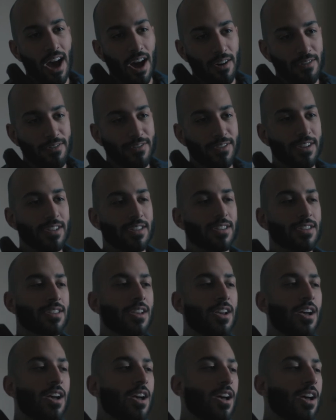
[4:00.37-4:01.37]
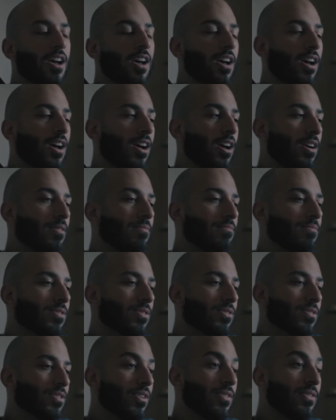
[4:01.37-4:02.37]
outfits.
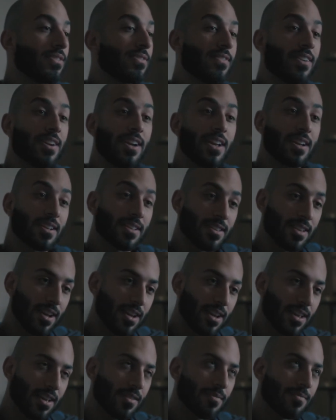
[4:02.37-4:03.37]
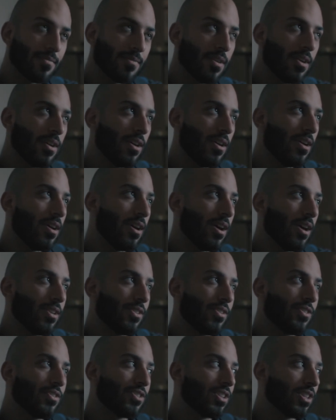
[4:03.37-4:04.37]
So it's always very exciting.
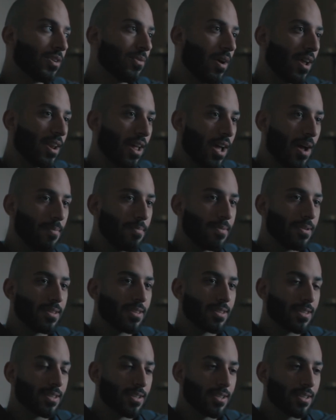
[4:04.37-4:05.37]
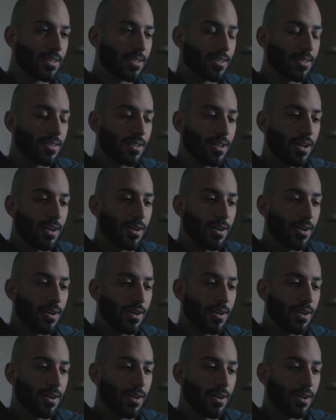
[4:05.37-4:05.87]
And usually what happens is